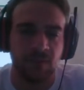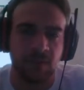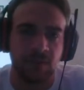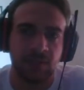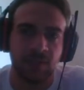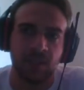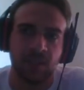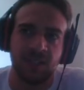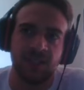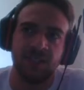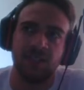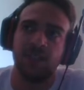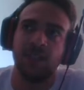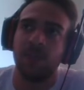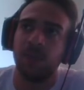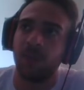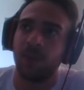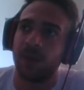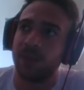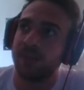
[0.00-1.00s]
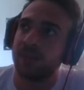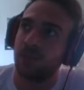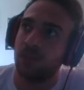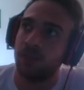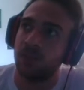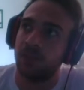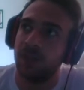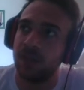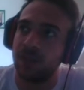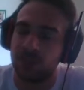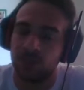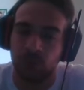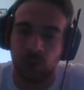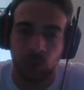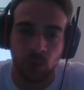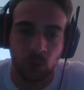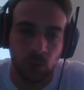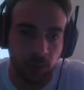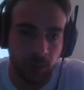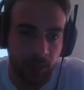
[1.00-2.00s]
tested in the past on lists
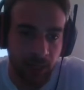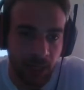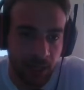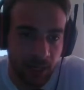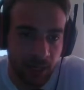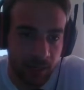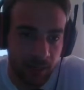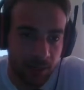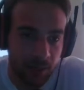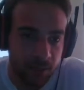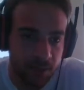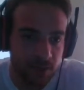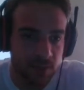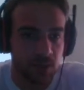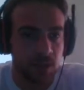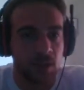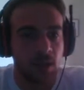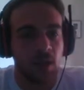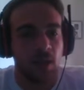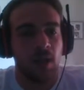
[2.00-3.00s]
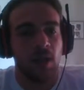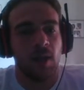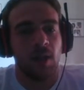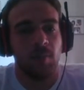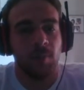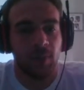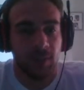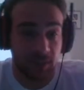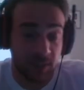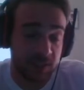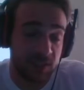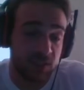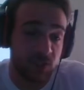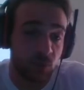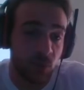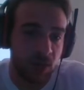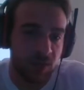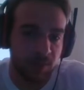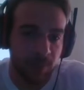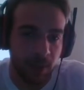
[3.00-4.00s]
with Gurmaganglers, but this is
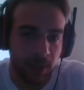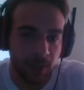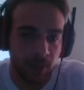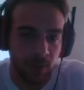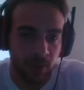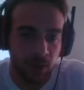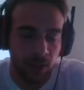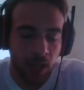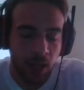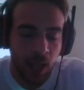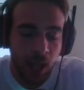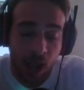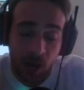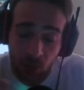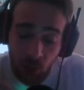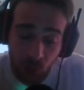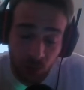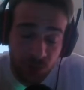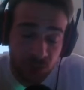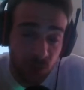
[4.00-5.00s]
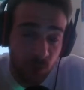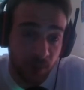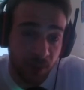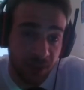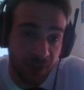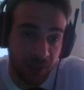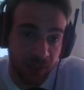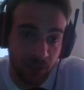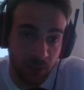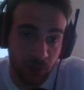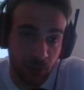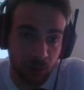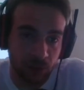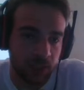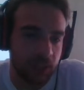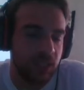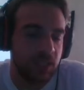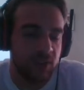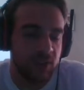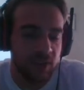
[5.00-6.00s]
way better. And also, one thing to note,
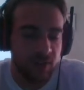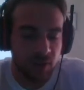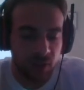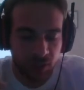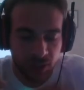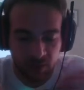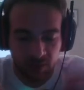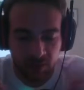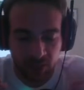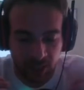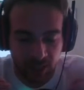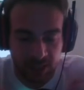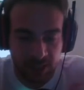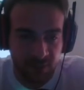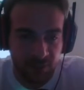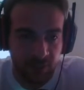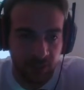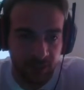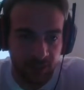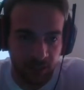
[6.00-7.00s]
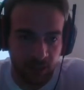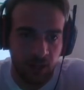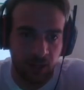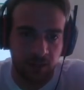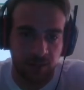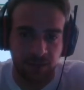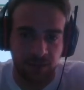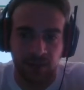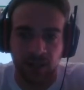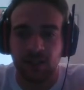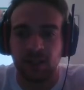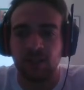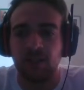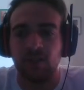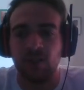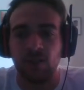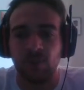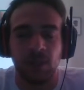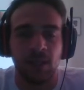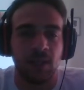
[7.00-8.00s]
if your graveyard gets fat enough, like
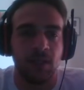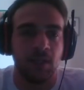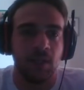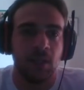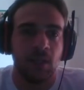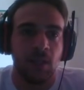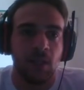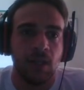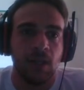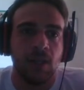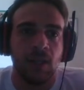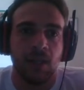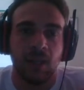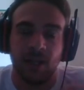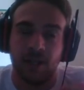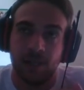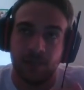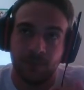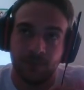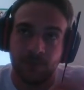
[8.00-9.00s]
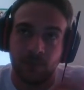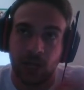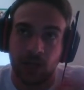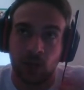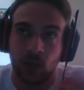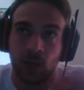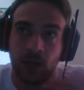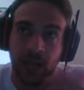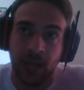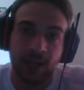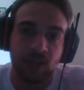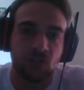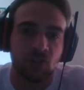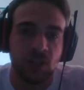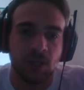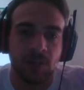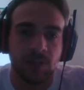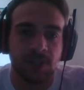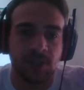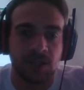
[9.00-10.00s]
if you play I don't know,
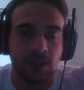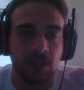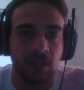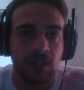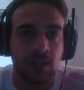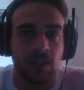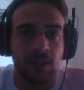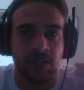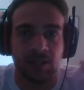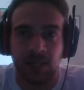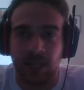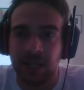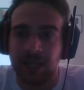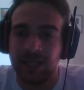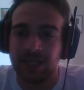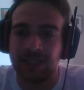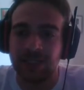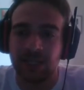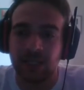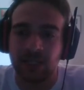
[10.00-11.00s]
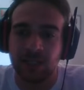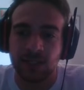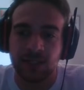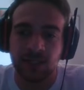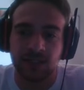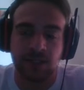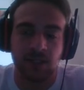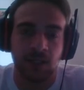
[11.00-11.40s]
cantrips, dazes.